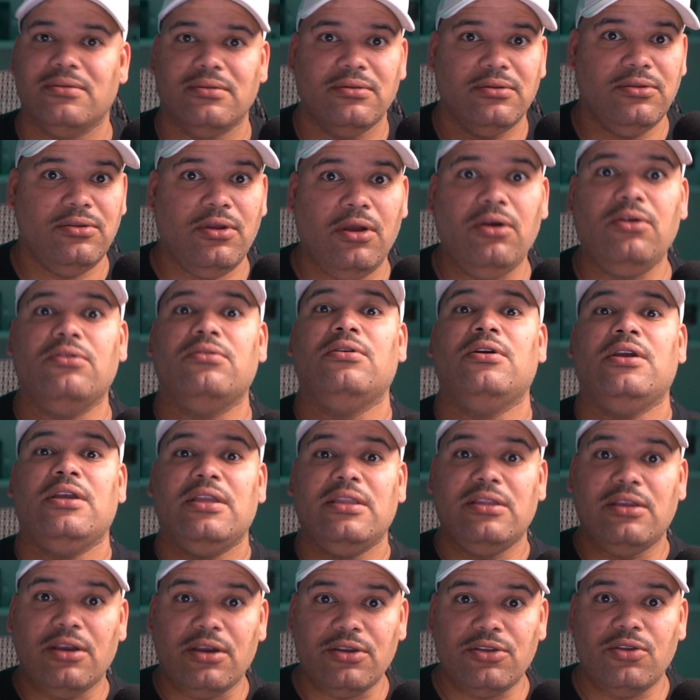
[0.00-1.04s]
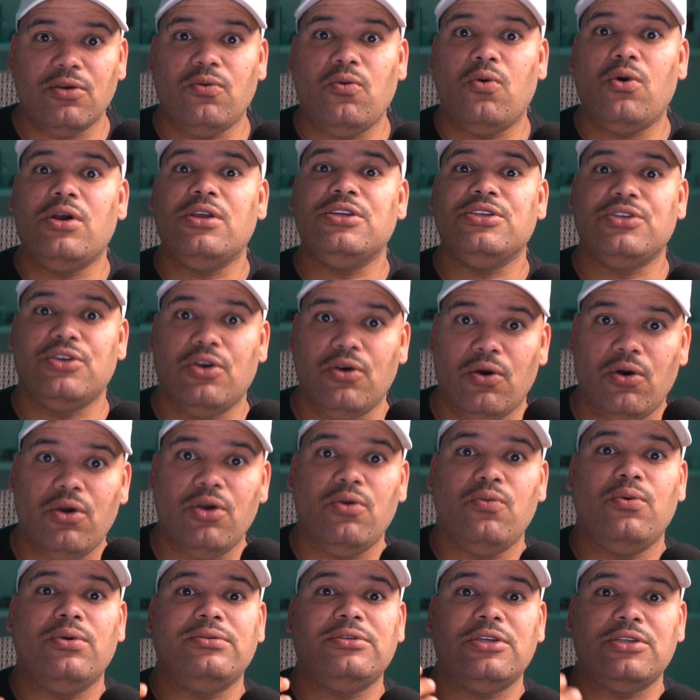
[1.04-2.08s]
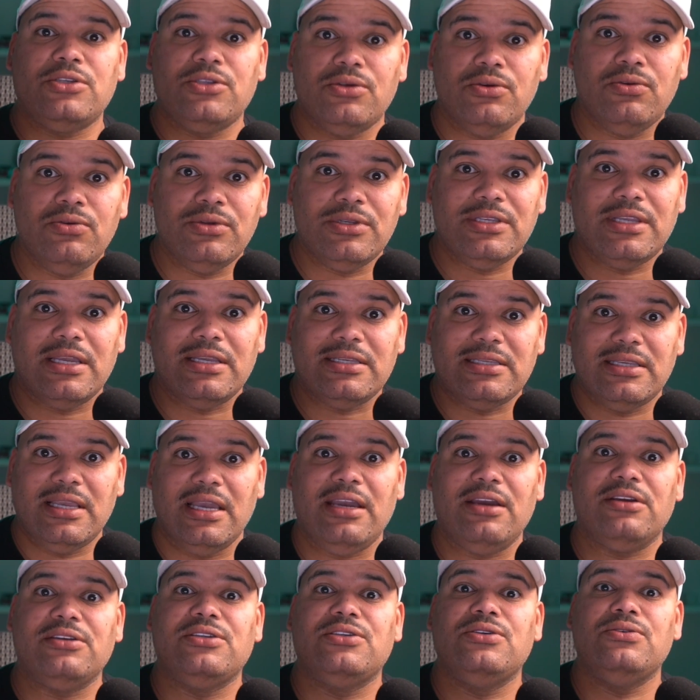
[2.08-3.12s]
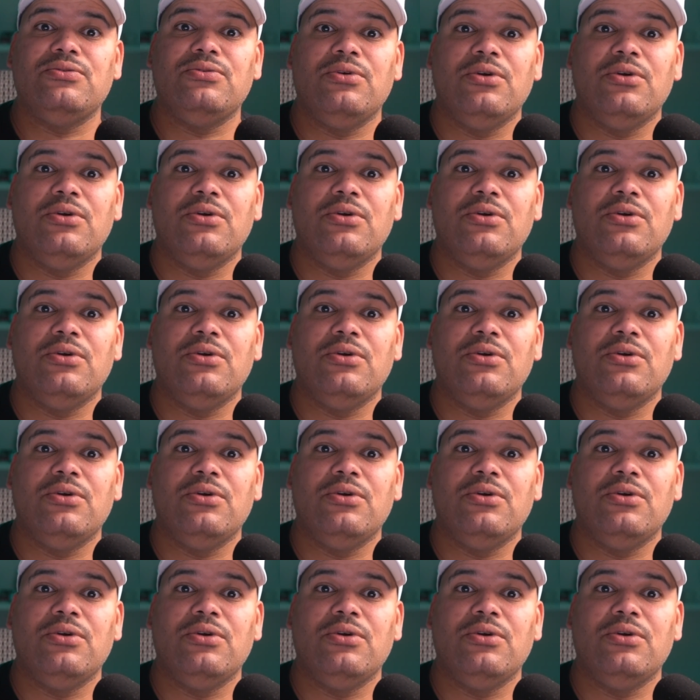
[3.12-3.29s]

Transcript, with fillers: No, they're the ones going with the tools that's there to